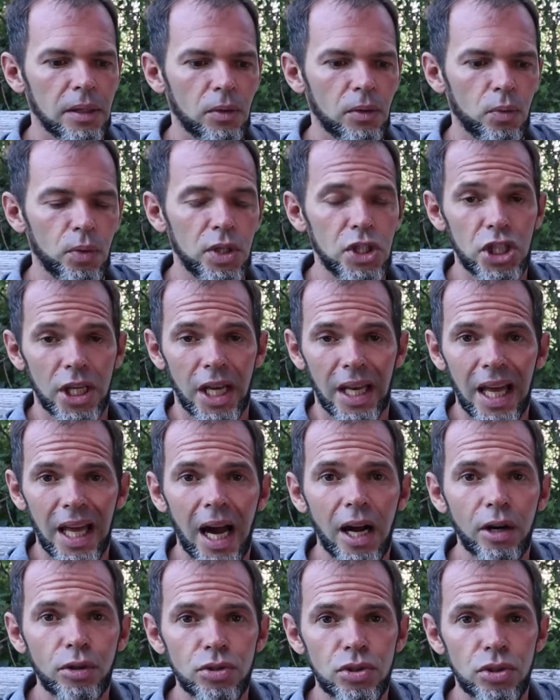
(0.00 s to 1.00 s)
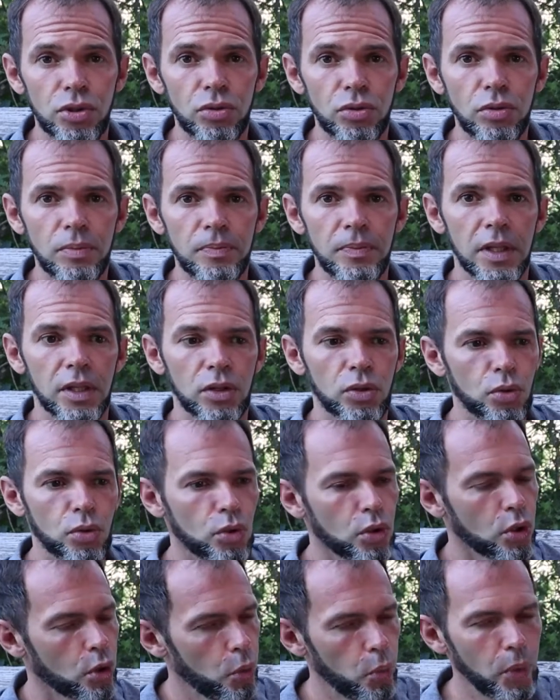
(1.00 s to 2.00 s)
which allows you to
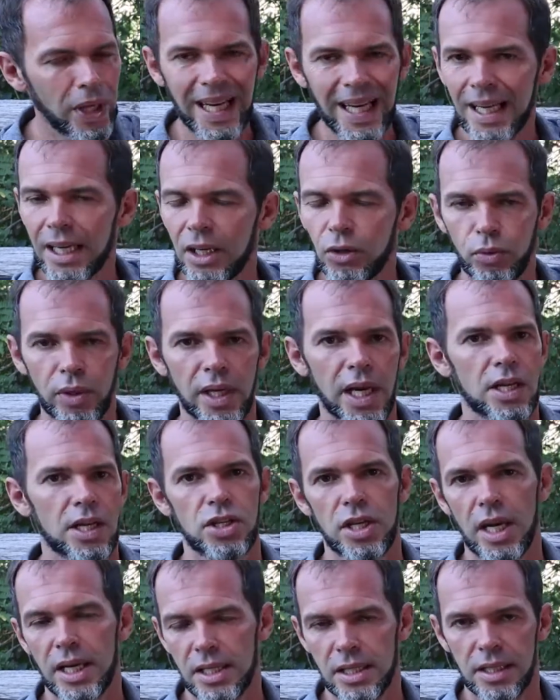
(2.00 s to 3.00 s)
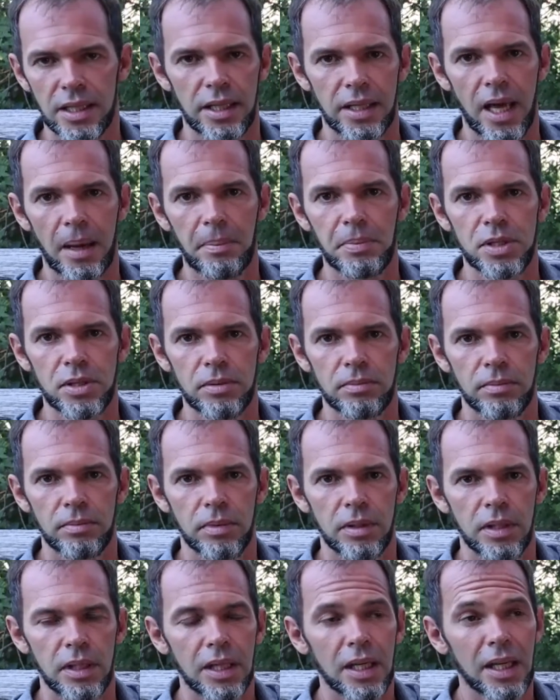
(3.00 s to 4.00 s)
quickly readjust the depths.
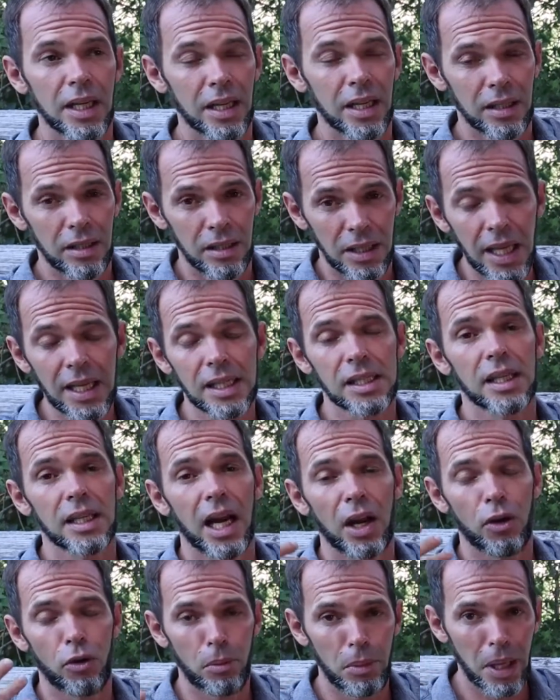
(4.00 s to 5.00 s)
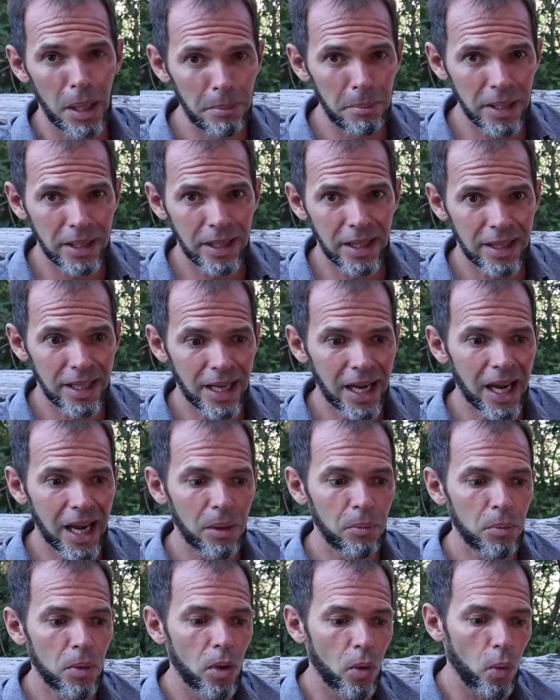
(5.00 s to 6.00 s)
Yes, I remember the
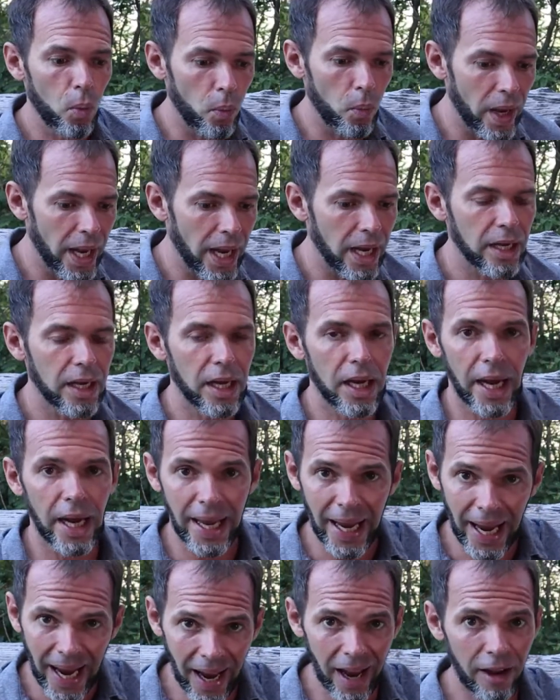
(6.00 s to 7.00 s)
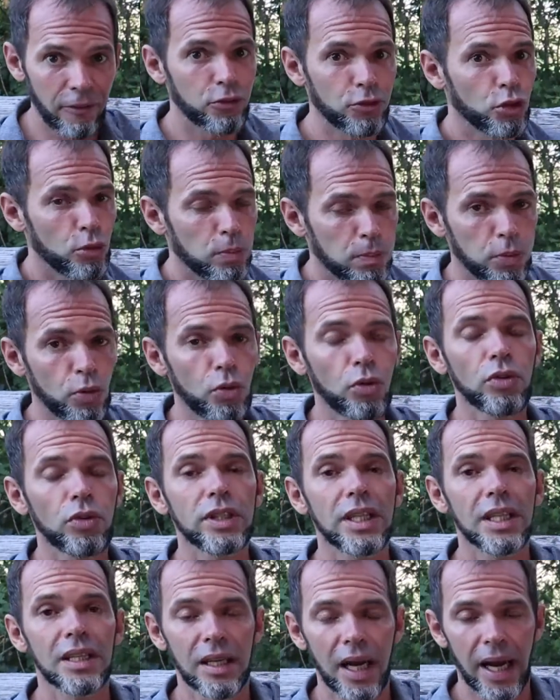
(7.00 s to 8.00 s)
time when I have to pull
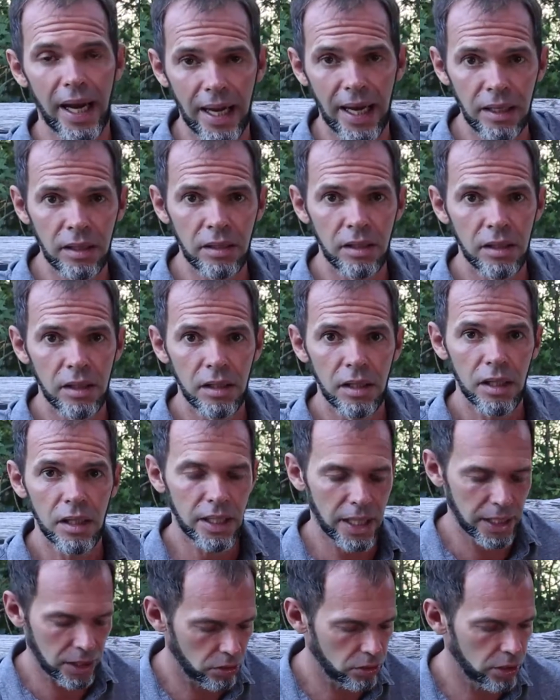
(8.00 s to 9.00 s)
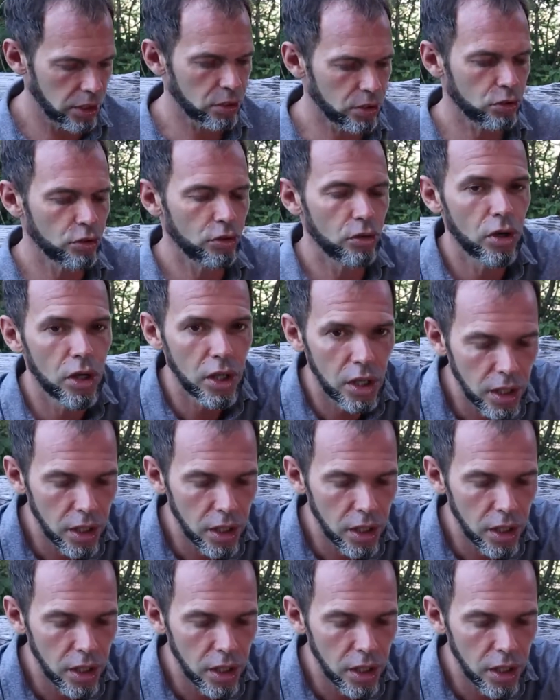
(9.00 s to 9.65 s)
the line, like you need to